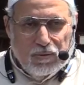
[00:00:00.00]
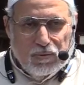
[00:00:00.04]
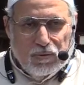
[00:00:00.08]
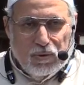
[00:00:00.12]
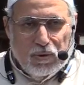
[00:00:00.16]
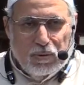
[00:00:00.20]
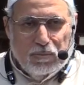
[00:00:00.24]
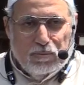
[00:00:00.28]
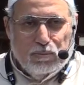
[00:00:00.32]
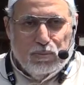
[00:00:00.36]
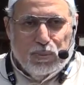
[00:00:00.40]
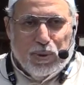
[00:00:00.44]

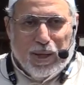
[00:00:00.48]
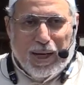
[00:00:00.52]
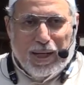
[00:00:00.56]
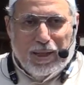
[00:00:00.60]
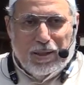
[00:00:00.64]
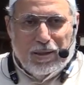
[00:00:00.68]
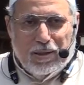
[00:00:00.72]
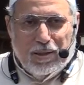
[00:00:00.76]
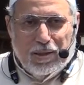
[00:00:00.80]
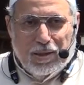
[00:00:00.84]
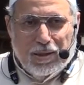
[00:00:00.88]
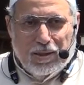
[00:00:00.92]
from
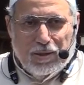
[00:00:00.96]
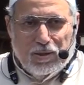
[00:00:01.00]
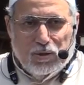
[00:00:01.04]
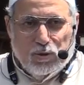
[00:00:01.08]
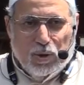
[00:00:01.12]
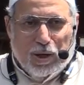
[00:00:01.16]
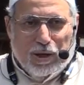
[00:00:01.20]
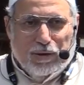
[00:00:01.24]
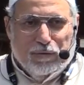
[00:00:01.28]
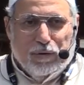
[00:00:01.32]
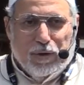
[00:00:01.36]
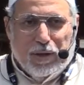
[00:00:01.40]
bread
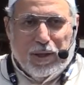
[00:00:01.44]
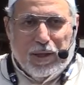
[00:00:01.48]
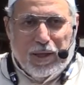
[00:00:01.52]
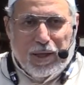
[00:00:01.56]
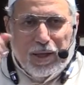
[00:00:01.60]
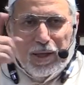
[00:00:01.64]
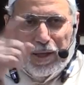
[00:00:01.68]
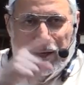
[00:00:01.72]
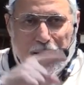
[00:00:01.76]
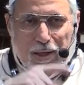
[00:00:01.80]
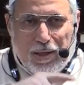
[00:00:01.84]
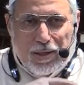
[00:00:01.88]
to
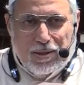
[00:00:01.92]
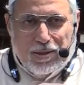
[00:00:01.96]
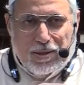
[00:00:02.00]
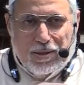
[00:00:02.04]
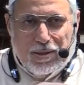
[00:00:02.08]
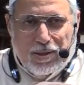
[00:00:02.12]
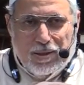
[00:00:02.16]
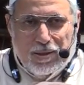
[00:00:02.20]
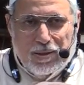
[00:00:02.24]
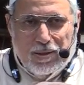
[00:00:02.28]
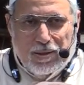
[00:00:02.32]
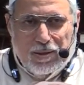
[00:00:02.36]
everything
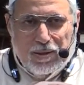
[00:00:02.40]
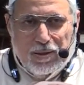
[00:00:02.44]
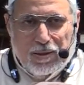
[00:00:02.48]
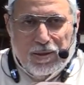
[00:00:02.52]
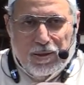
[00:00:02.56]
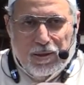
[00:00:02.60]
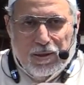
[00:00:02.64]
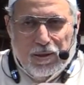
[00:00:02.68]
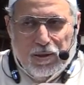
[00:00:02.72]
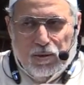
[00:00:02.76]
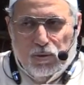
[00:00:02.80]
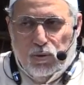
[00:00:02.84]
else,
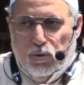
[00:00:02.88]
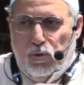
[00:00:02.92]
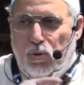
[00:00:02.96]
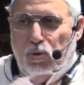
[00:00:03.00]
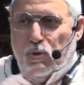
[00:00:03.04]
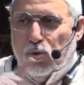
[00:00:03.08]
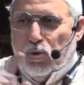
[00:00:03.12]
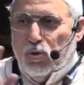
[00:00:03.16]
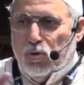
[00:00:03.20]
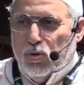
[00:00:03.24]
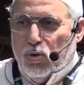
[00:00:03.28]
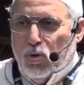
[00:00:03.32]
to
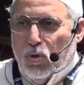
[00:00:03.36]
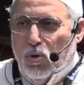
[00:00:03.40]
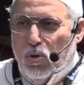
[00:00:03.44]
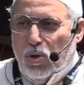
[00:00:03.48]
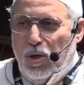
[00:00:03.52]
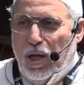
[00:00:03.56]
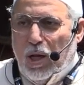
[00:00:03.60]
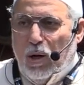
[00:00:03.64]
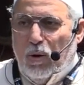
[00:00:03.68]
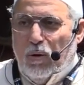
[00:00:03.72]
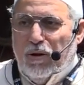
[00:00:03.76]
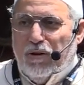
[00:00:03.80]

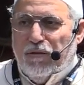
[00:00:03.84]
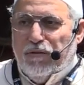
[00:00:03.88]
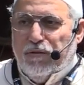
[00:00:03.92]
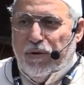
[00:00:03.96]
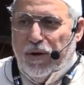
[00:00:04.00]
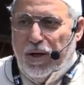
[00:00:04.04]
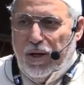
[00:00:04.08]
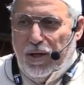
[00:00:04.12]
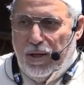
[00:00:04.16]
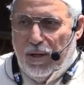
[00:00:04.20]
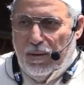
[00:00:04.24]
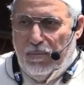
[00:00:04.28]
control our
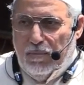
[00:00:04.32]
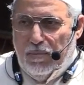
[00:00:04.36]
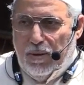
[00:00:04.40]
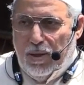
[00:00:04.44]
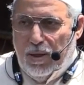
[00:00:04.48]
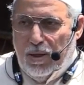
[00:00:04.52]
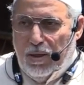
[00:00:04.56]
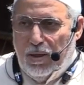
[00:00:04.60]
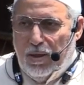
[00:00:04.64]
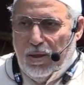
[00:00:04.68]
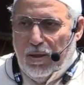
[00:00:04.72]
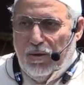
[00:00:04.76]

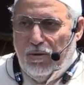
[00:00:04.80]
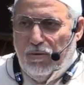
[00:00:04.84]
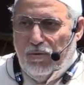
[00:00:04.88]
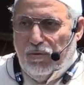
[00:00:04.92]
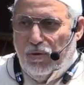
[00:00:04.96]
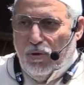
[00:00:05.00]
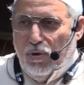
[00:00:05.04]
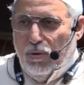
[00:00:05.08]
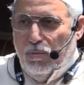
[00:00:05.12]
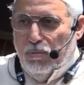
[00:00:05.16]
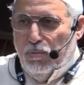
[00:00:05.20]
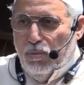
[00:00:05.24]
freedom
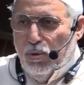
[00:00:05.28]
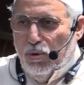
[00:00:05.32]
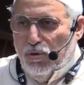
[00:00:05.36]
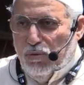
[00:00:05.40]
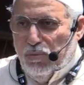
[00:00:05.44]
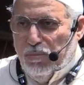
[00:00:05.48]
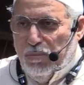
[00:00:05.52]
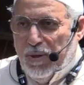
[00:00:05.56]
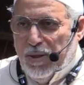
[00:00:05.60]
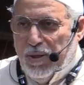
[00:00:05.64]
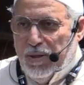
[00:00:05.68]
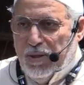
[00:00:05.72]
from
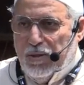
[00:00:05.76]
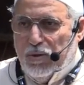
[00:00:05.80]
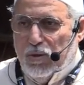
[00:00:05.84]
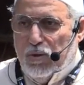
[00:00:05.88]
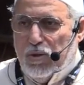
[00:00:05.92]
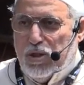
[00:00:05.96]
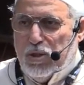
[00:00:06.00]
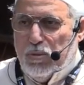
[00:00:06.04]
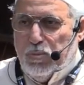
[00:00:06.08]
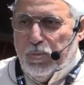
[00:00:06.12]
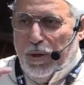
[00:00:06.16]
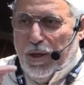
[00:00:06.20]
movement
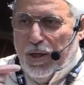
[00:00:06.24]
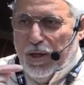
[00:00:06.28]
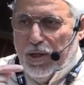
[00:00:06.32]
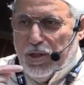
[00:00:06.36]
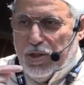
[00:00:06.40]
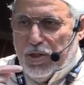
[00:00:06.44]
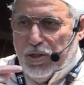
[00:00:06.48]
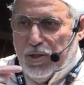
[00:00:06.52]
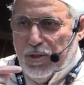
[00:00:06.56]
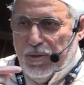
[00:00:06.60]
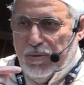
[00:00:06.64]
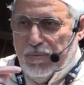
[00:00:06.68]
to
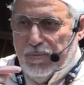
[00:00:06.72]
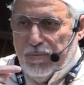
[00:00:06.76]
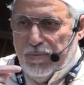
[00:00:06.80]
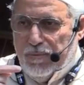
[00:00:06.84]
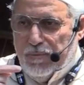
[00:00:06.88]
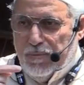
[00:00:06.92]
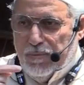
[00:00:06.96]
speech,